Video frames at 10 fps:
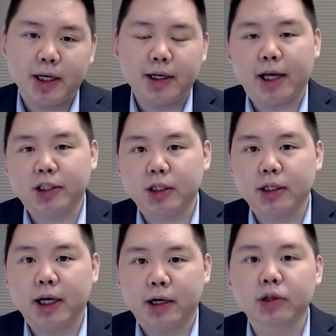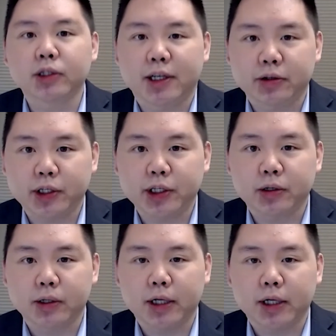And actually at our center
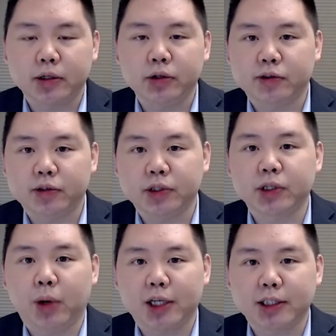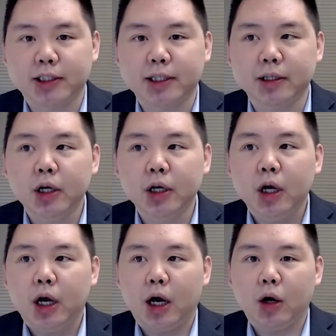here at the University of Washington,
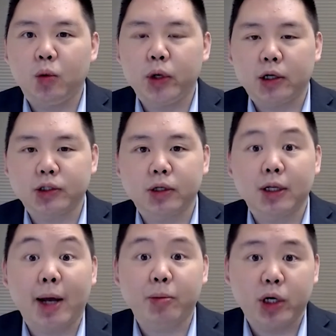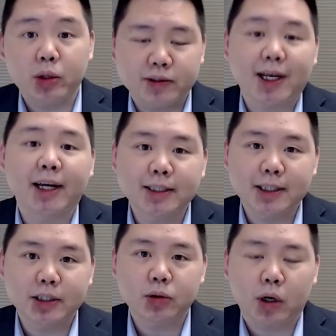we also collaborate with
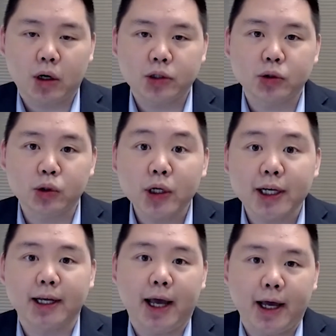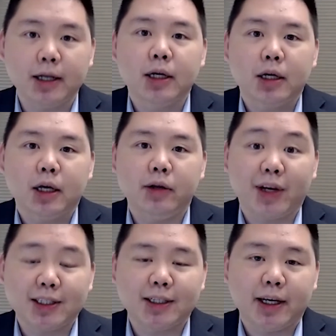scientists who are also looking at
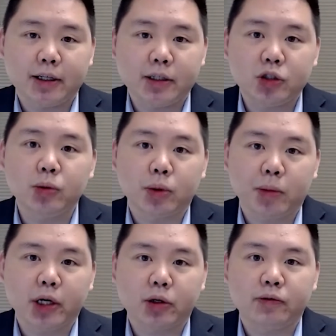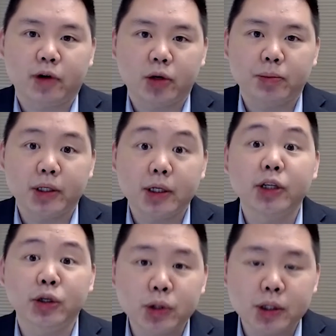investigating the tumor microenvironment,
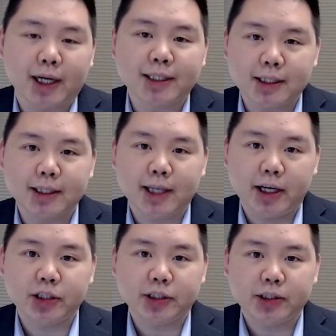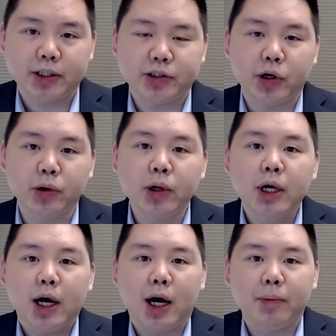utilizing these agents. And so
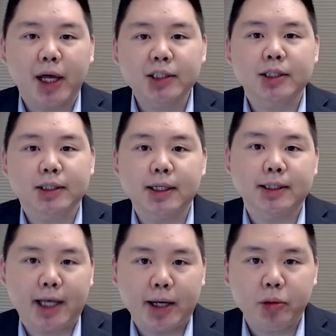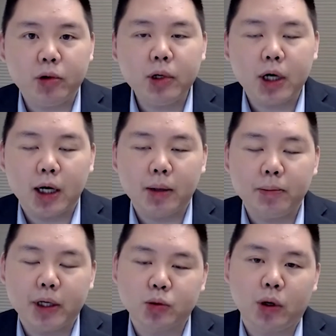that's just an example,
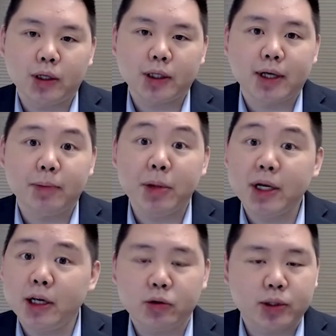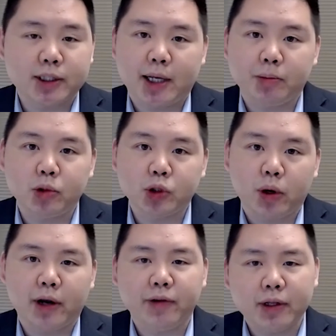as well as many other examples
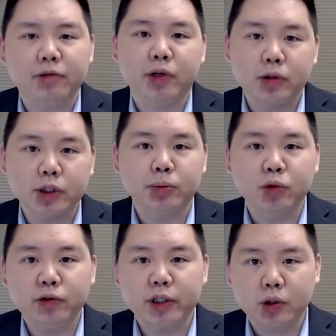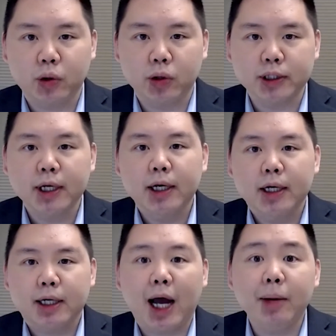where I think the field is moving towards
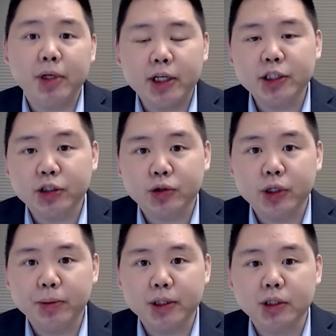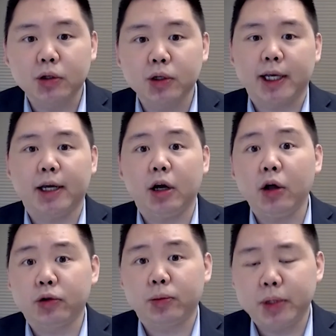combination treatments, looking at
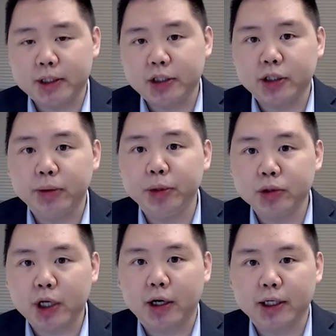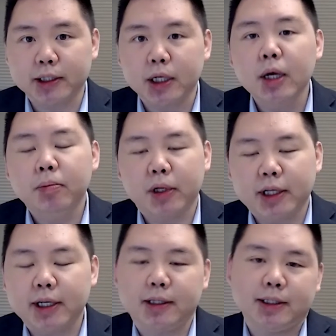other potentially immune targets, but
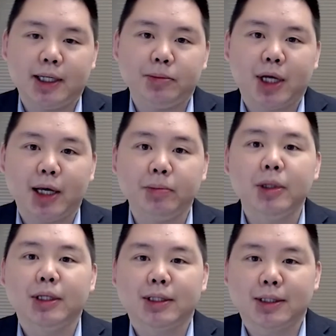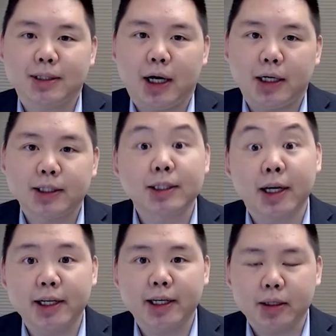then at the same time,
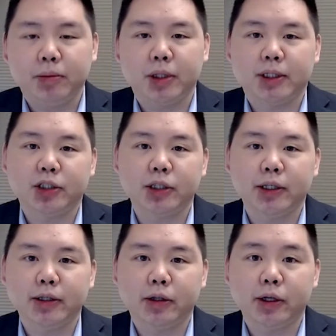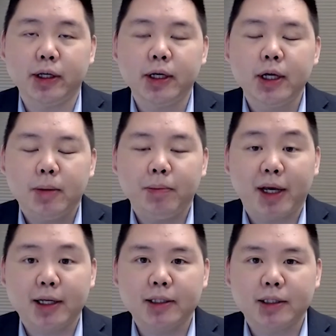studying potentially the
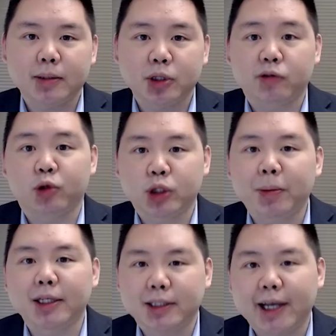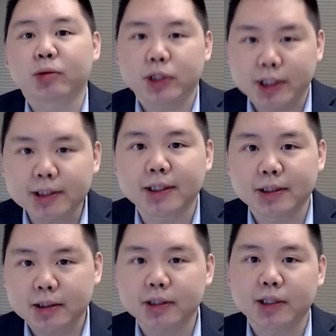mechanisms of response and
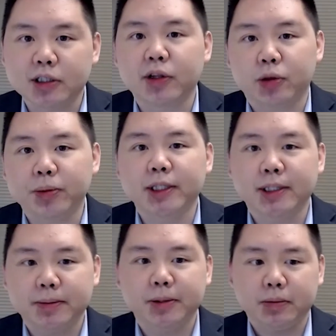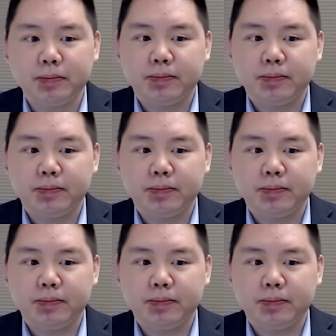resistance to such therapies. So.